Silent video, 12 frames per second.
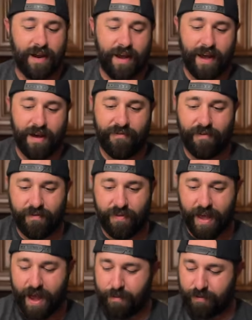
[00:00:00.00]
a half of the
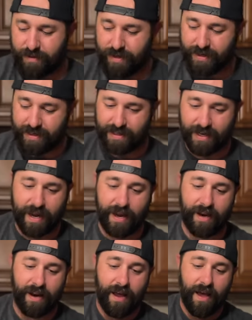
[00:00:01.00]
Appleton
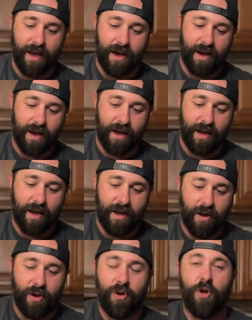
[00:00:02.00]
Estate.
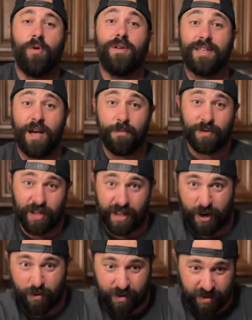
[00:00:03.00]
Notice how much
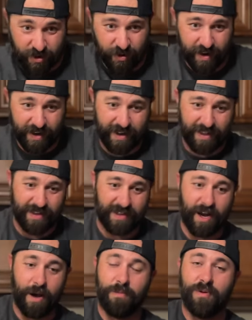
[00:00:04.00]
liquid's going into these
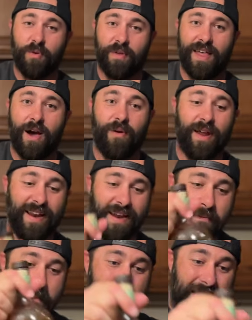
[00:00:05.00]
cups without any
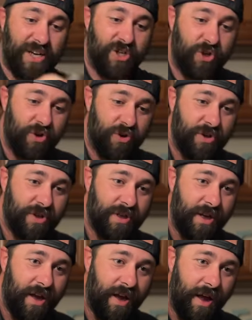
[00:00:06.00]
mixers.
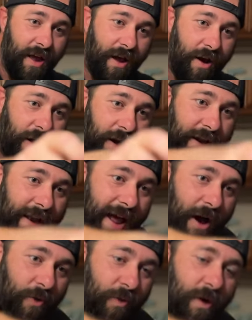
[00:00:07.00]
All right,
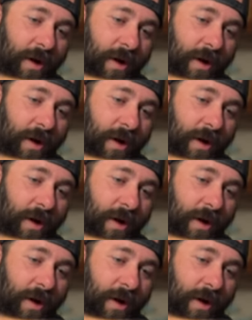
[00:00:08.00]
now we're